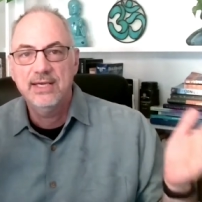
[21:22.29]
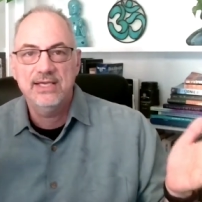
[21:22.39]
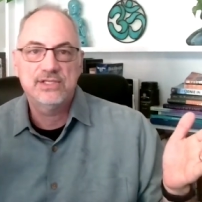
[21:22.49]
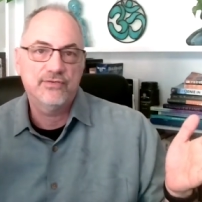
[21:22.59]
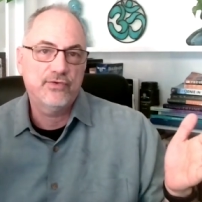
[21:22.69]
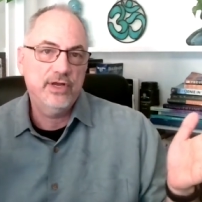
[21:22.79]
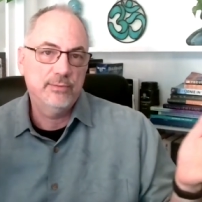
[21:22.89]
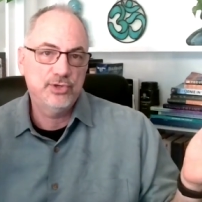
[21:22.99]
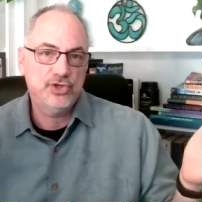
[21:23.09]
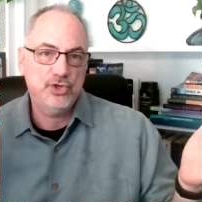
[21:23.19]
is the
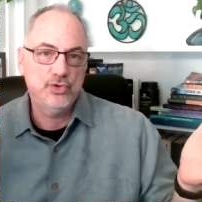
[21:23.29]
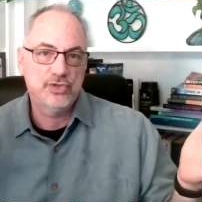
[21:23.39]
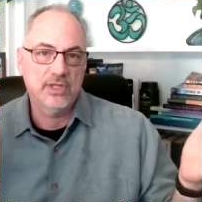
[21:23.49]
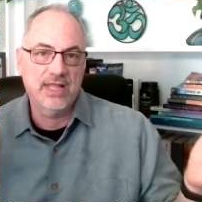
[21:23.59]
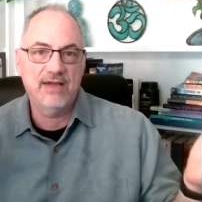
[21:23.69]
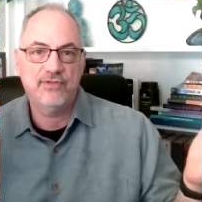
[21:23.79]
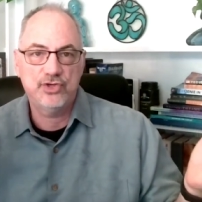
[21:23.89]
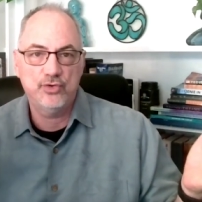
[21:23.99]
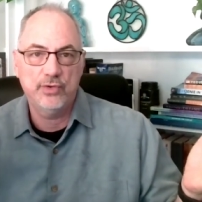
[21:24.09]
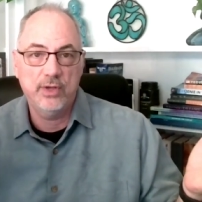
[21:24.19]
freedom to choose the life
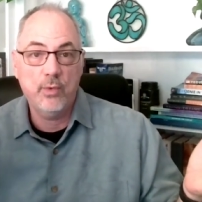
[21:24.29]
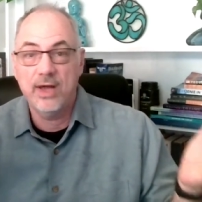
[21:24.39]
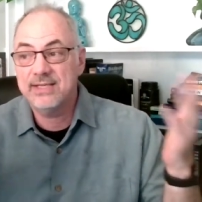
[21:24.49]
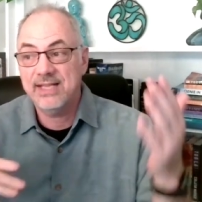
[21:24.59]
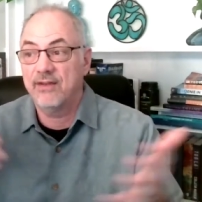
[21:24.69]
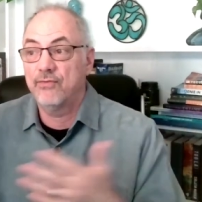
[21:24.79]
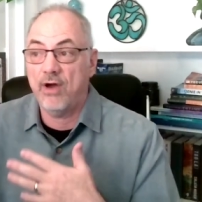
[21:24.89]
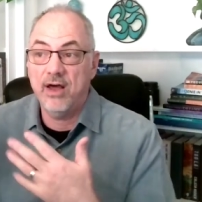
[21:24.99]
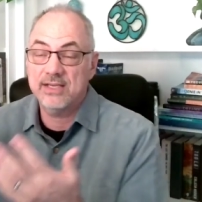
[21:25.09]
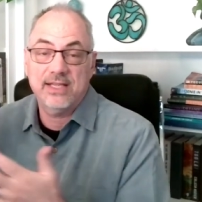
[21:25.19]
that you really want instead of
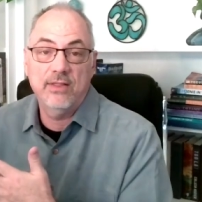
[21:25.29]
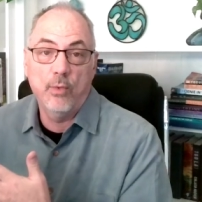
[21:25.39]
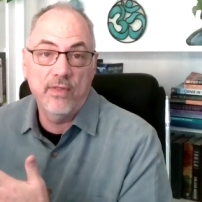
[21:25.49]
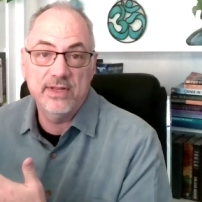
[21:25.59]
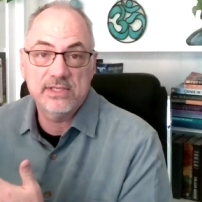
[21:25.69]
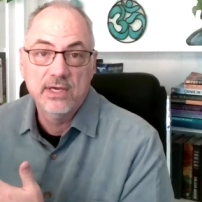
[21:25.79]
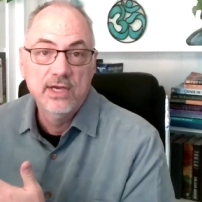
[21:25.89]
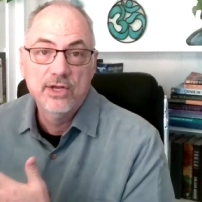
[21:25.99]
honestly the one that's